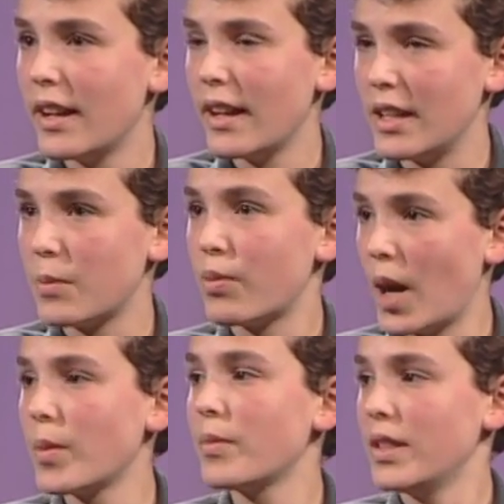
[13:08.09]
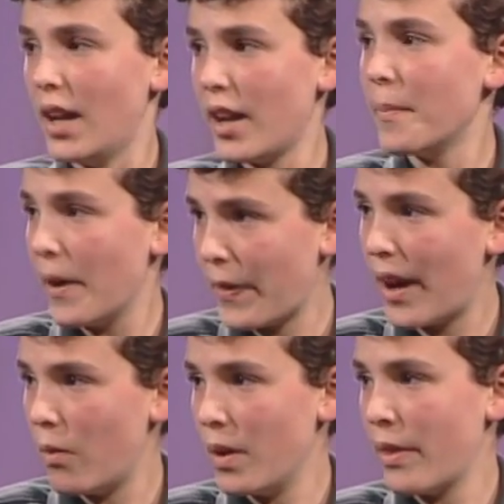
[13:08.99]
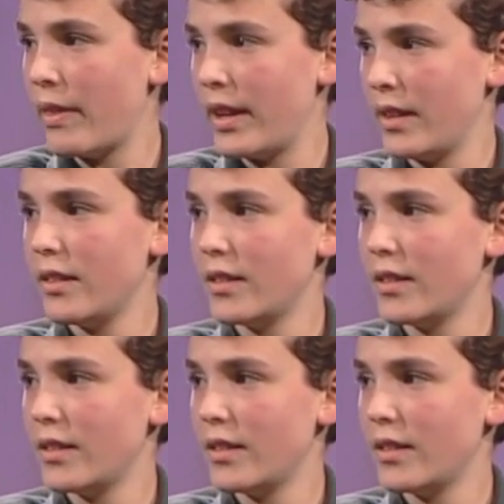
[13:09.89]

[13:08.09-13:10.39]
it's probably not about that one thing.